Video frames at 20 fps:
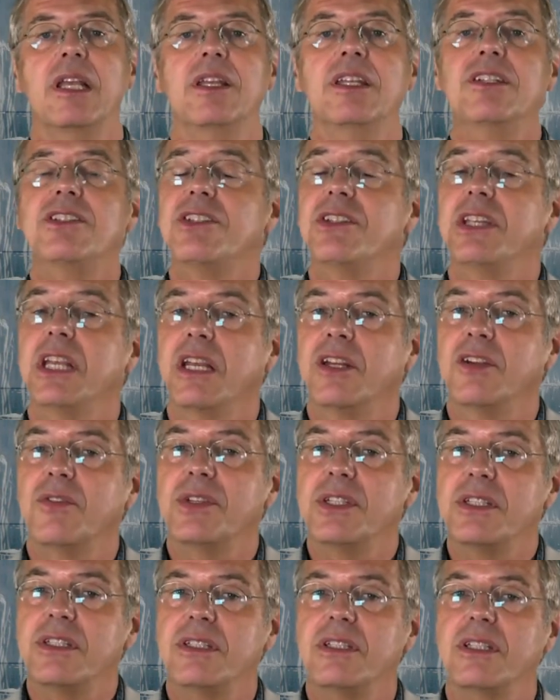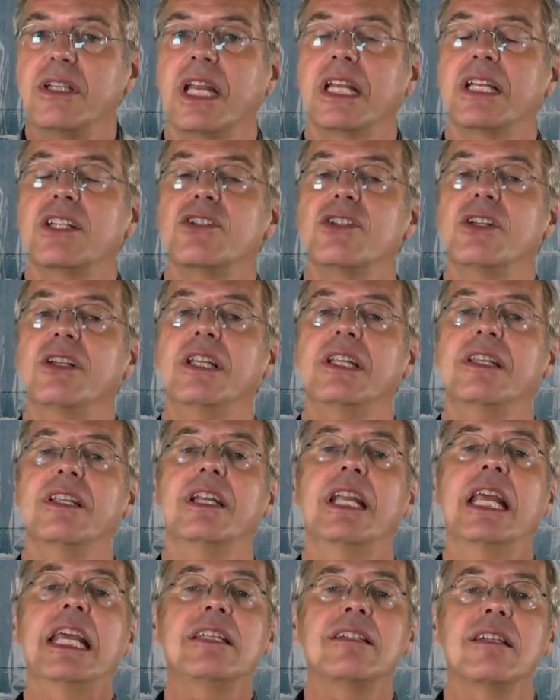This is the end of this lecture. In
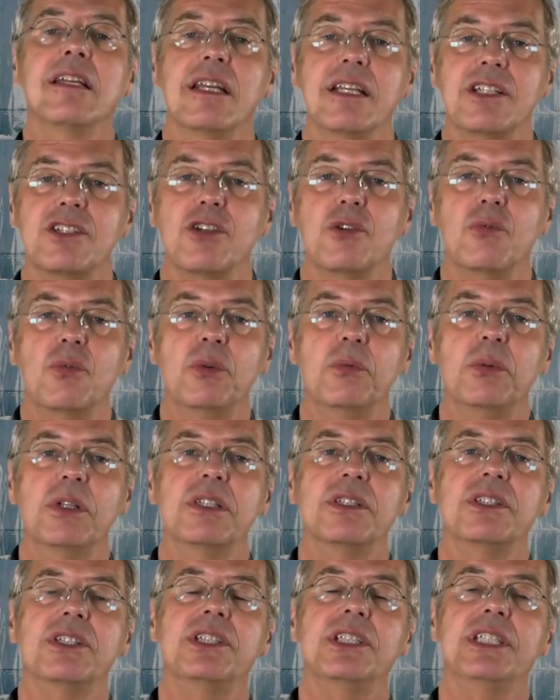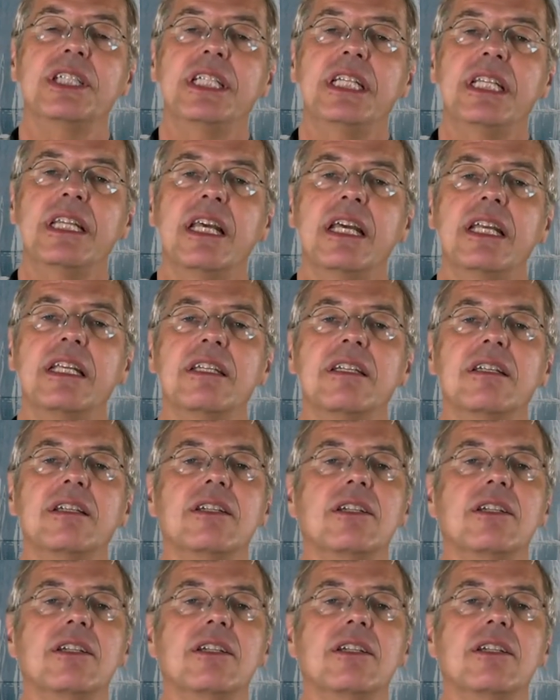the next lecture, we will see that